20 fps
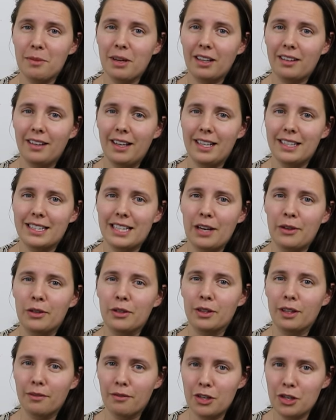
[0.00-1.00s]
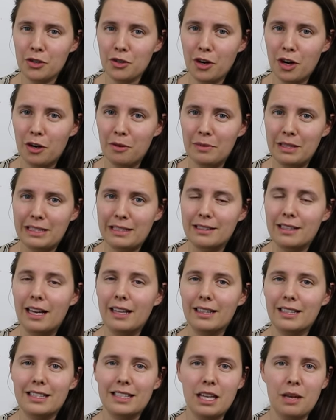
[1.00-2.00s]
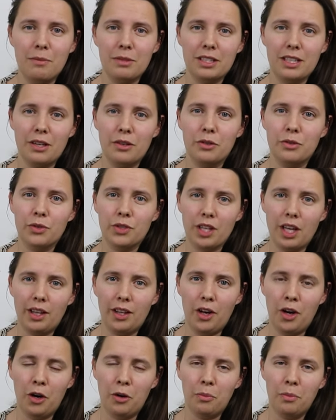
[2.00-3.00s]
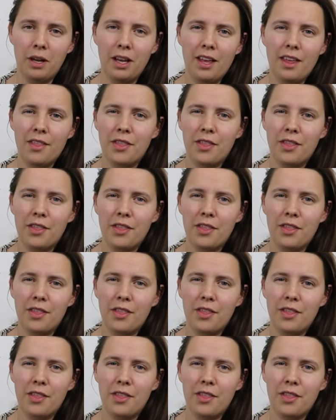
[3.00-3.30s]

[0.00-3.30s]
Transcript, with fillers: my clients how you live in your home is not the same as how you sell a home.